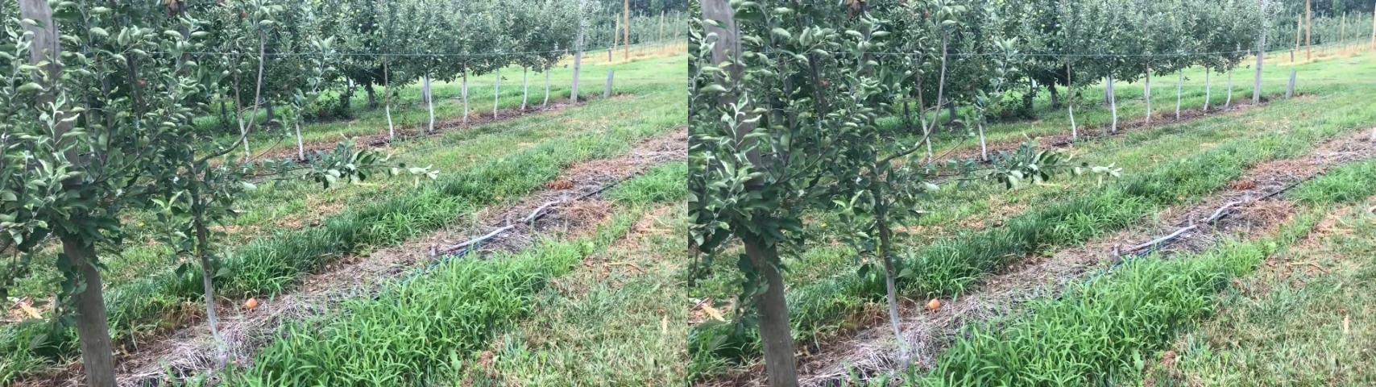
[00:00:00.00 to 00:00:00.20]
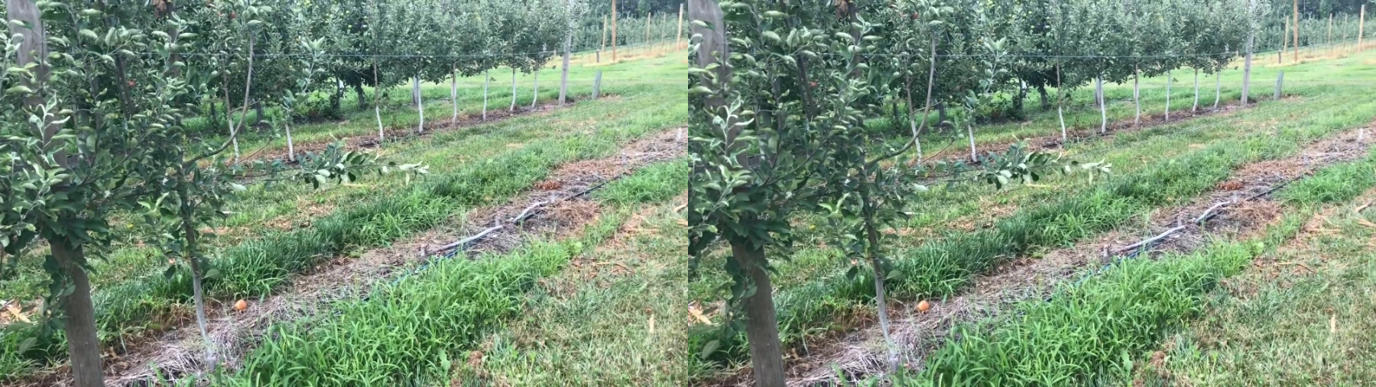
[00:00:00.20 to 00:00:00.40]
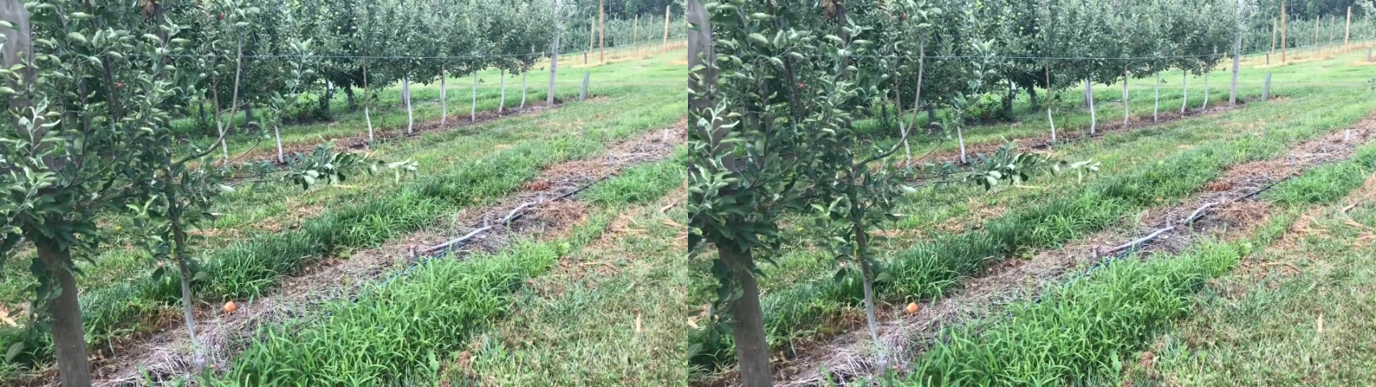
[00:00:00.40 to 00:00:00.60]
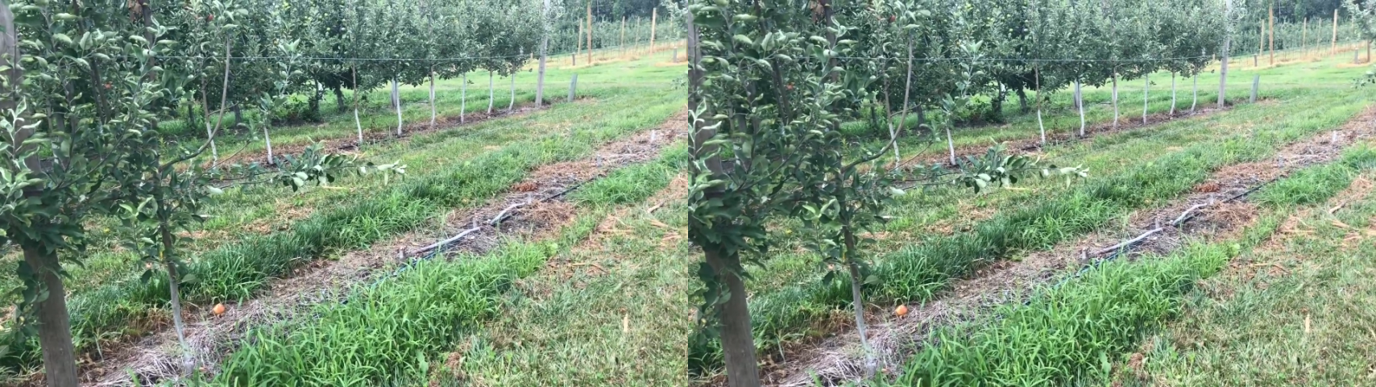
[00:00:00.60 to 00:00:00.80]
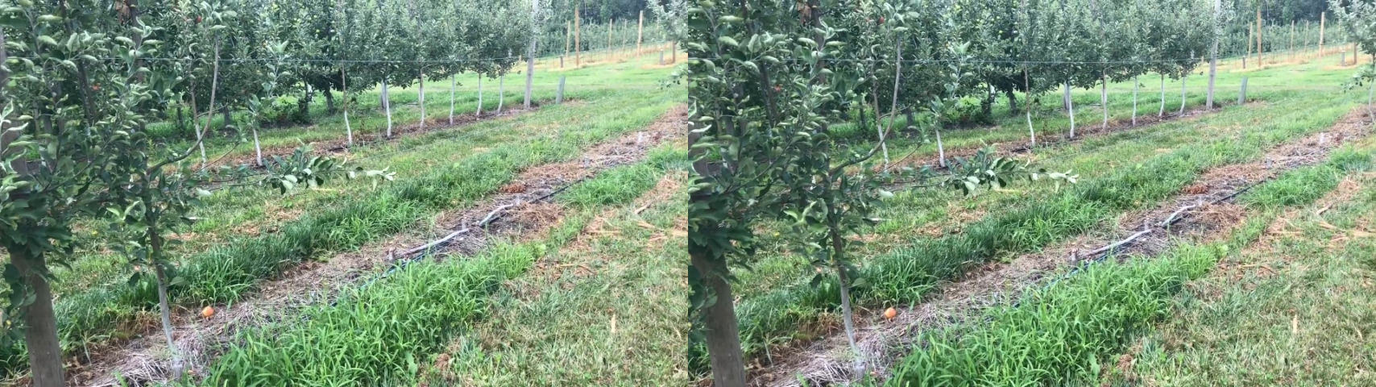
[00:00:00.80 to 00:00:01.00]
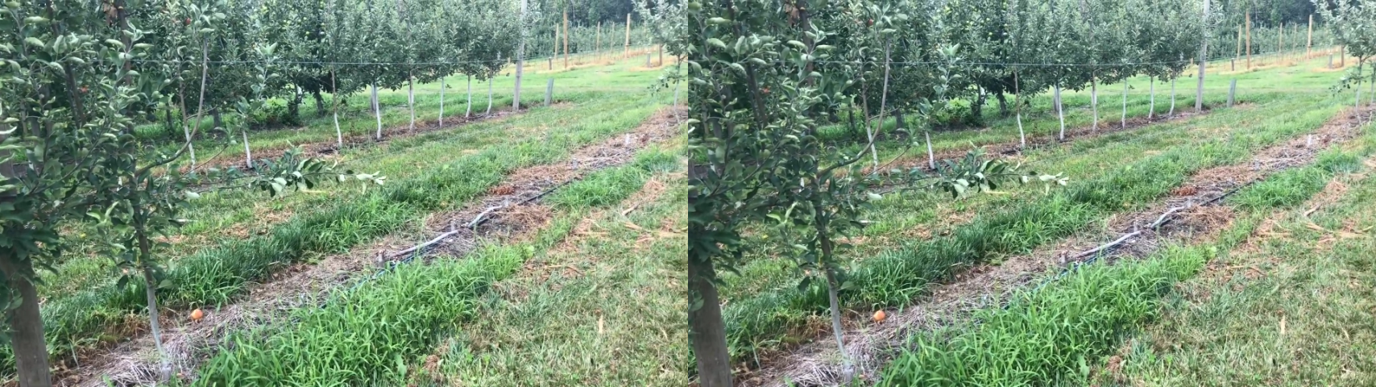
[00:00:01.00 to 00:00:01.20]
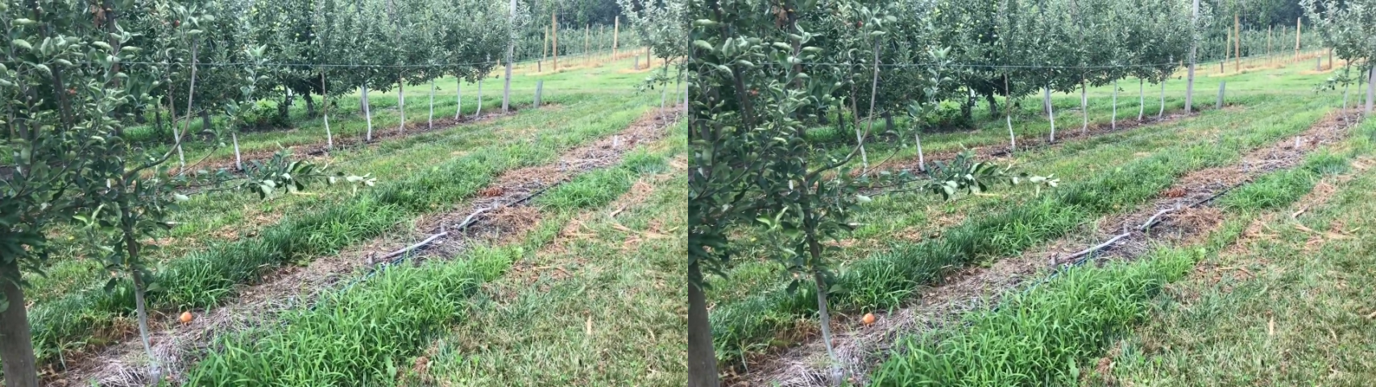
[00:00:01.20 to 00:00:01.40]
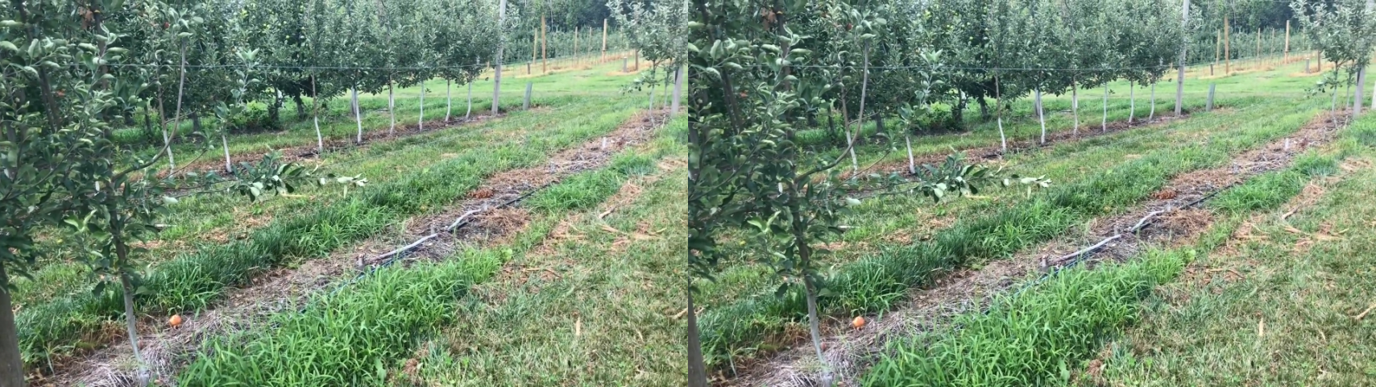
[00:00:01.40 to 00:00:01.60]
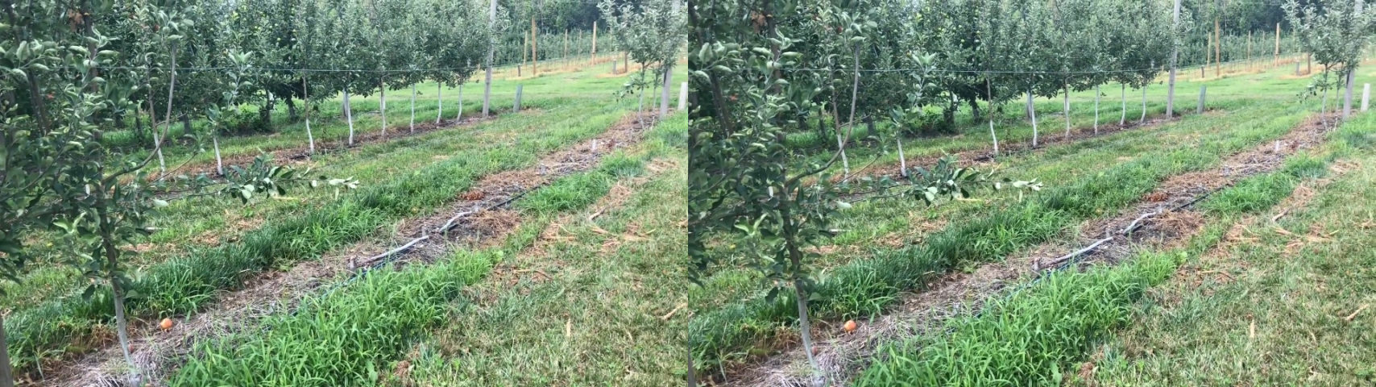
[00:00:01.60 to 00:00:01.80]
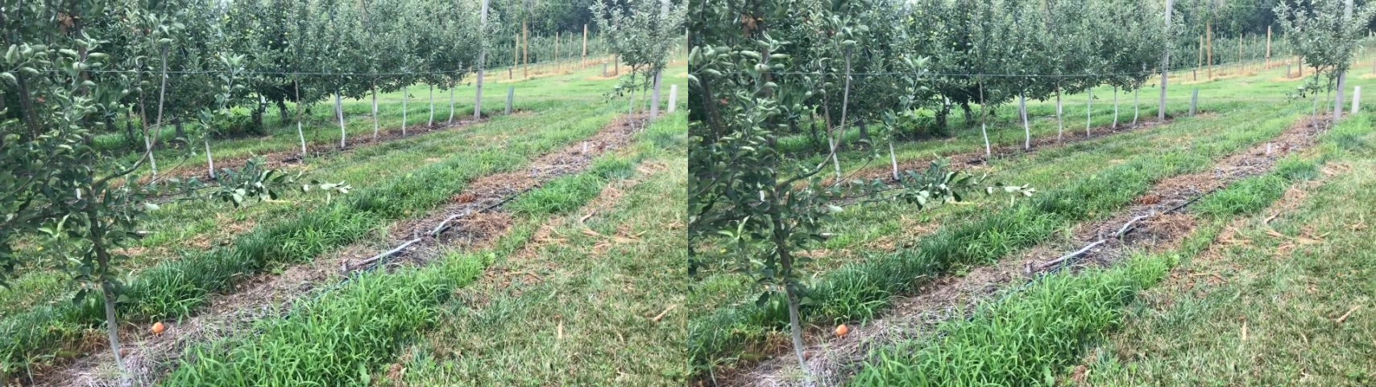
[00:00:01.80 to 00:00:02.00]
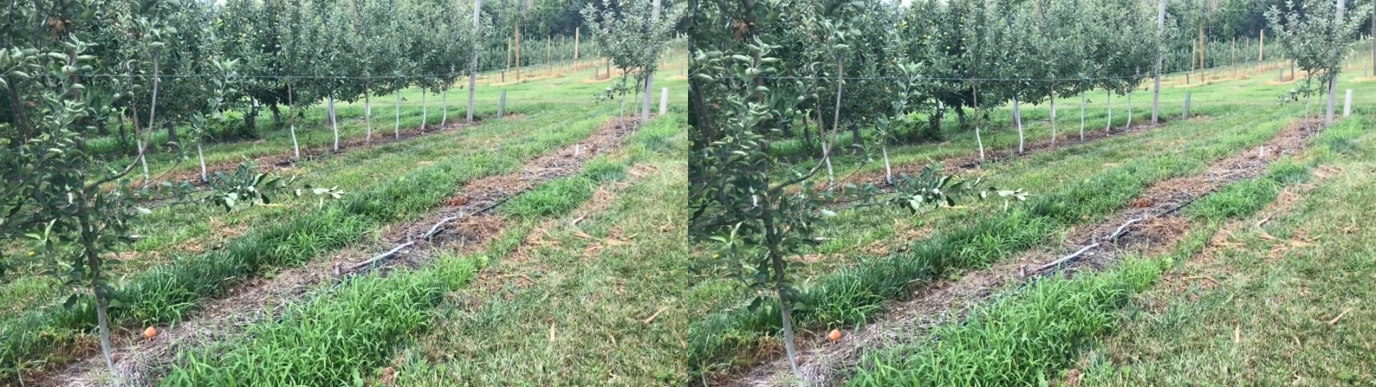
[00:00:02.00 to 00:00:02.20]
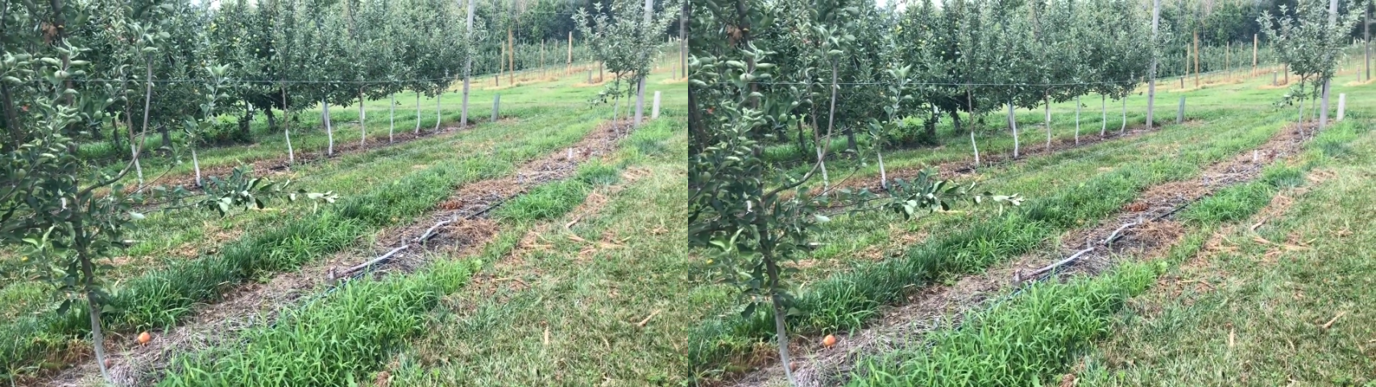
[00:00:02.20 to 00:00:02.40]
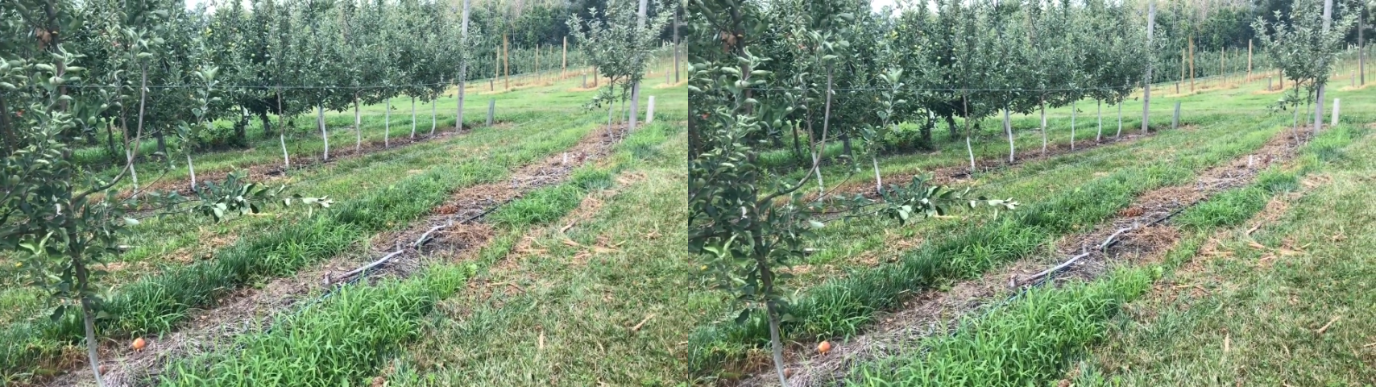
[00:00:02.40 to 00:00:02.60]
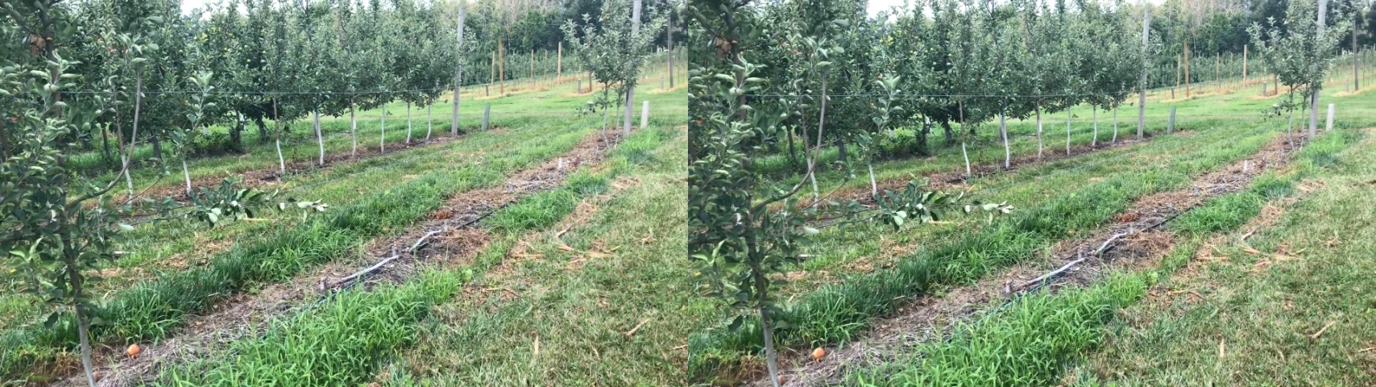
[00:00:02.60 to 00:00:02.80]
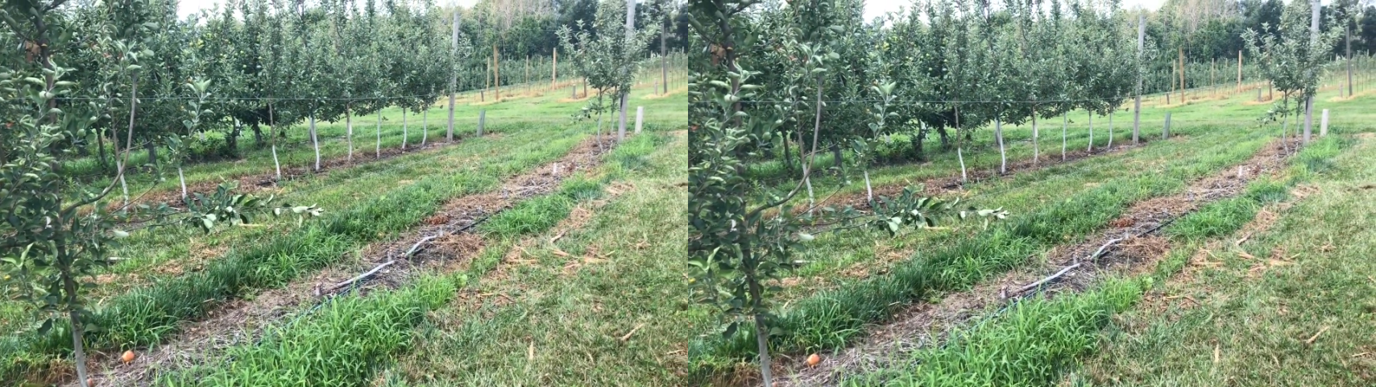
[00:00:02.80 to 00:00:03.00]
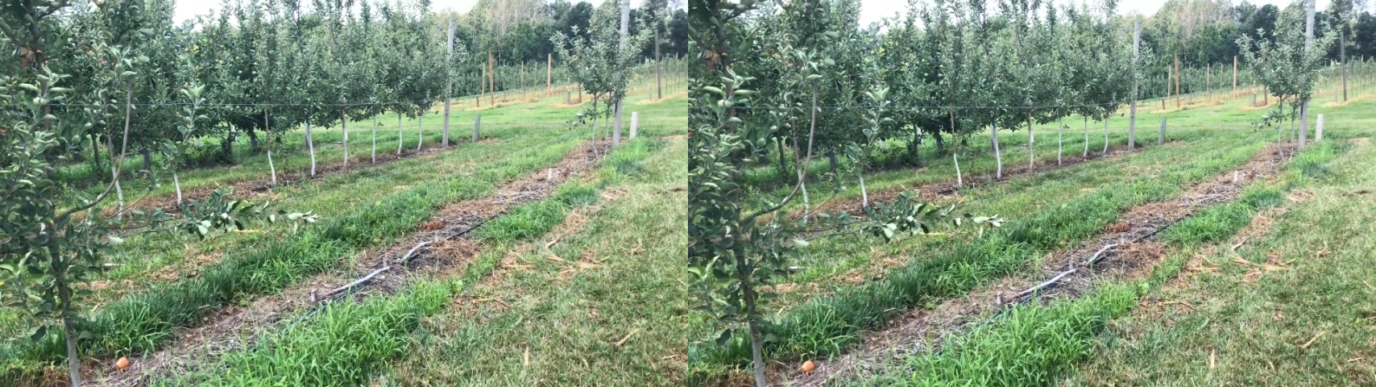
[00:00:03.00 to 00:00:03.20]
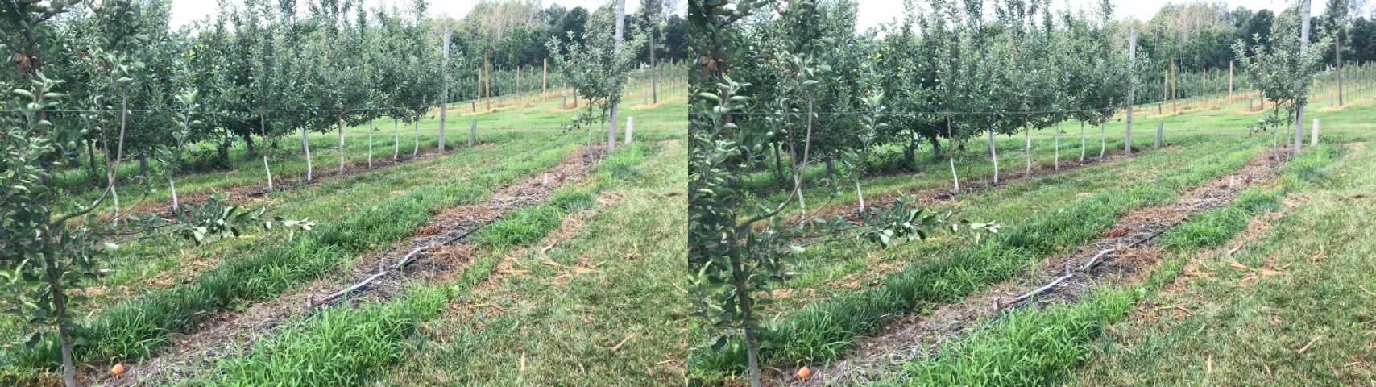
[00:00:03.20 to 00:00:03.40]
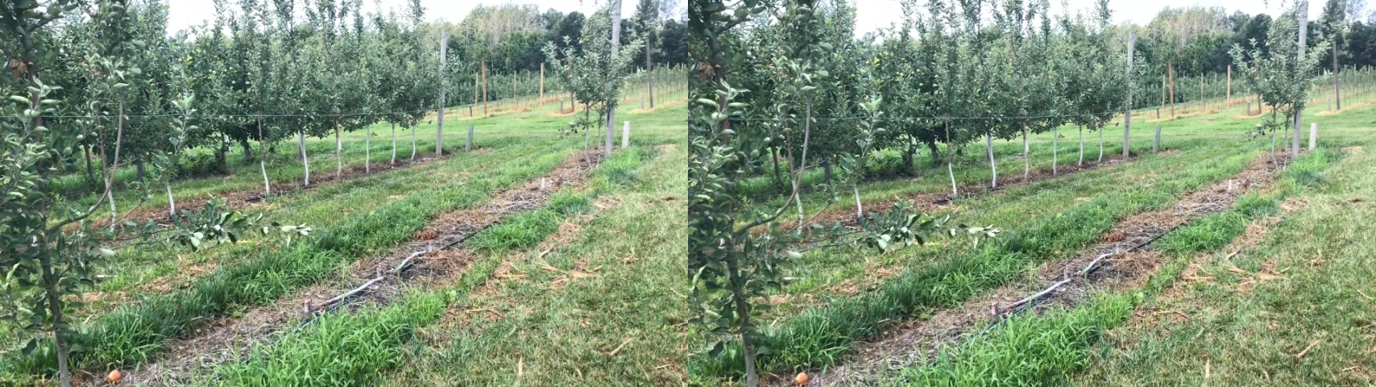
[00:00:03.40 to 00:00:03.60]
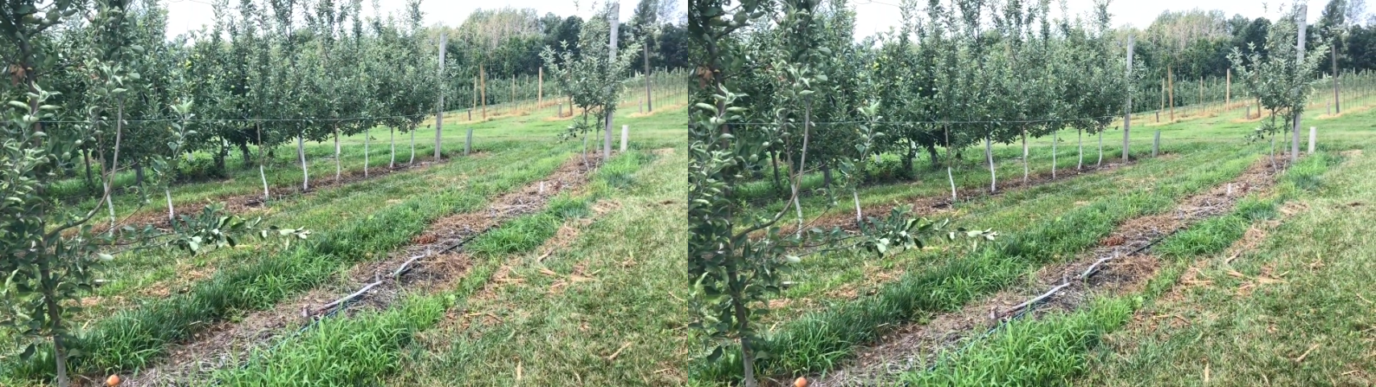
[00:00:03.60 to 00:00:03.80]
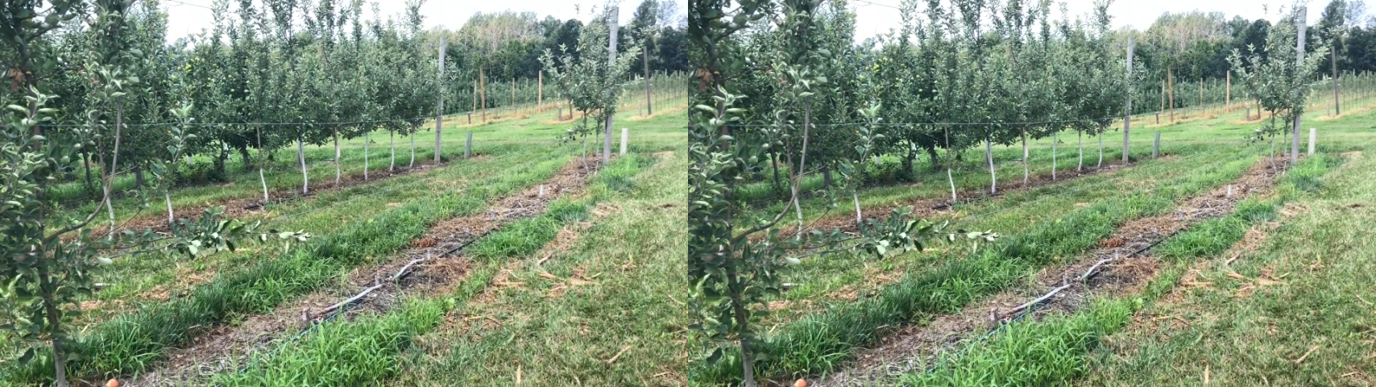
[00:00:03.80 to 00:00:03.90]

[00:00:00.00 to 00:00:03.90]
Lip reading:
(no speaker visible)